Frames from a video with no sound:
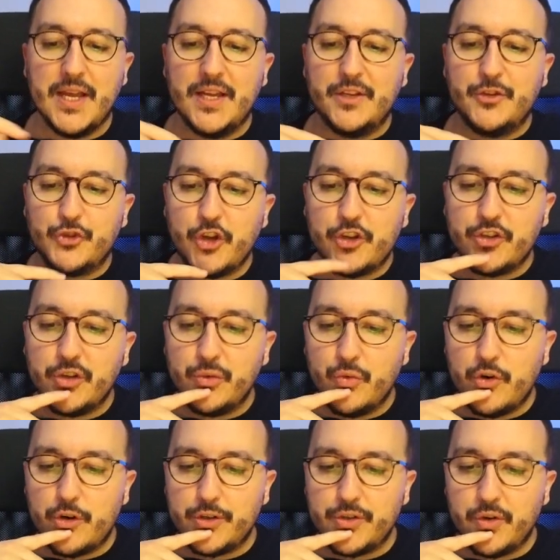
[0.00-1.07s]
Certain
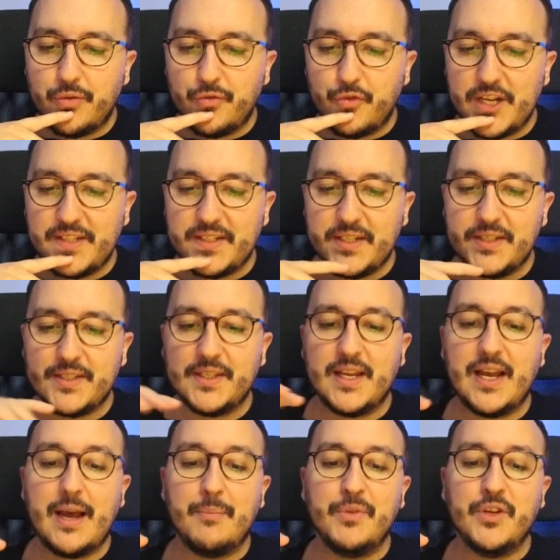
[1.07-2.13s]
words or phrases,
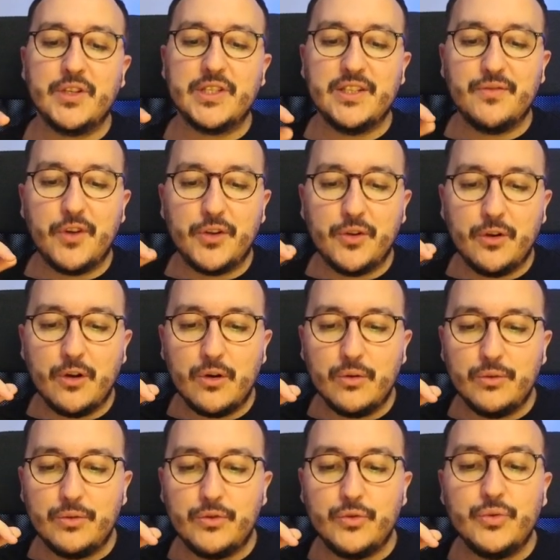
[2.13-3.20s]
I'm not even
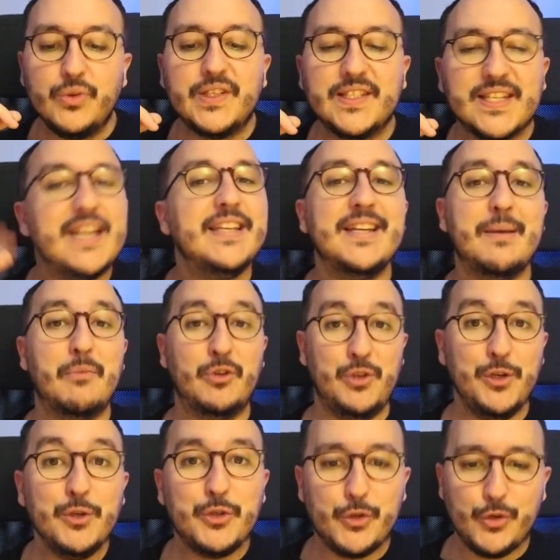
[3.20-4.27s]
allowed to say them on
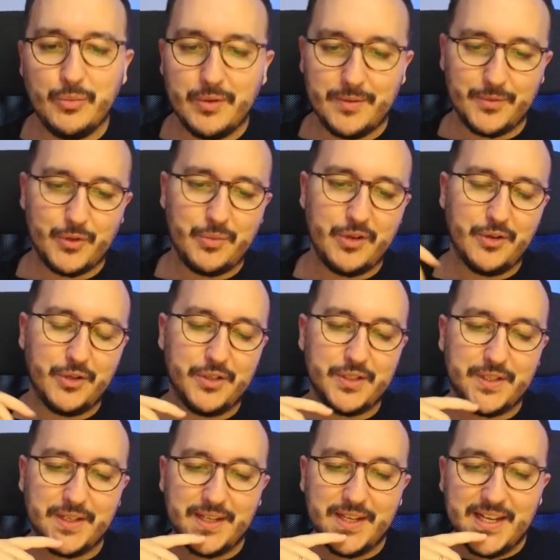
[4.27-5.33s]
YouTube, to be
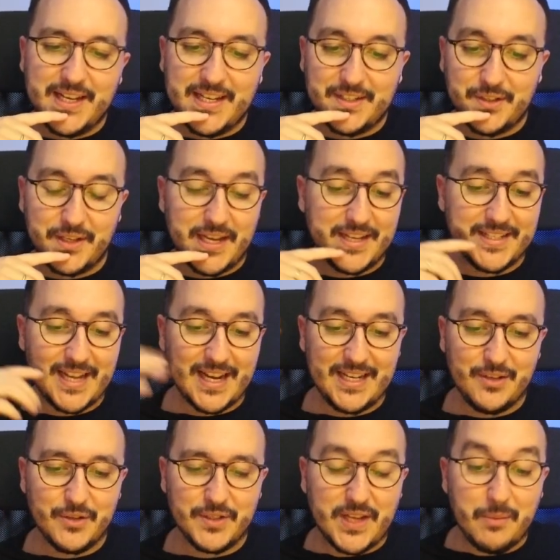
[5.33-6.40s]
honest, it's
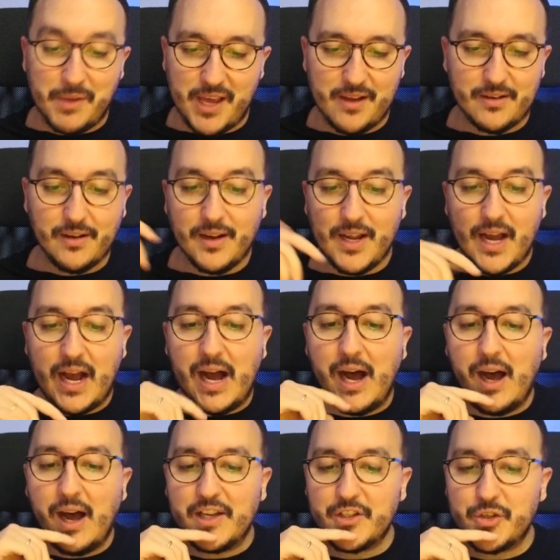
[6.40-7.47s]
exactly the same here,
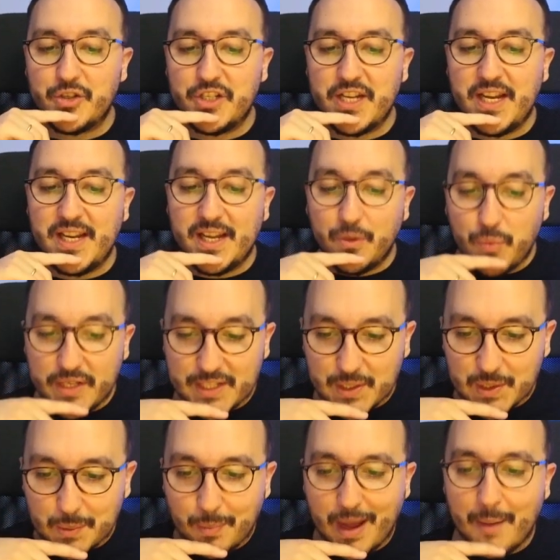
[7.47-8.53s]
are associated with
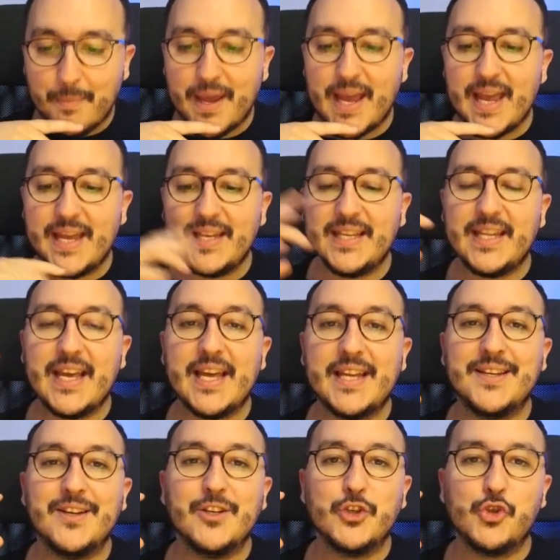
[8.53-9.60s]
spam and
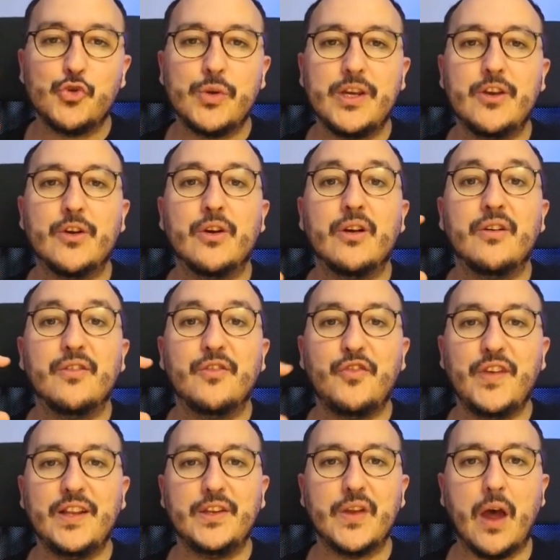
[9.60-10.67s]
can trigger
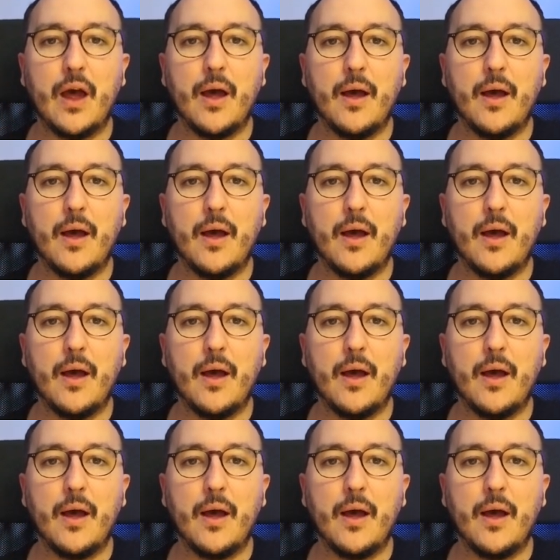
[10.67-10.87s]
filter.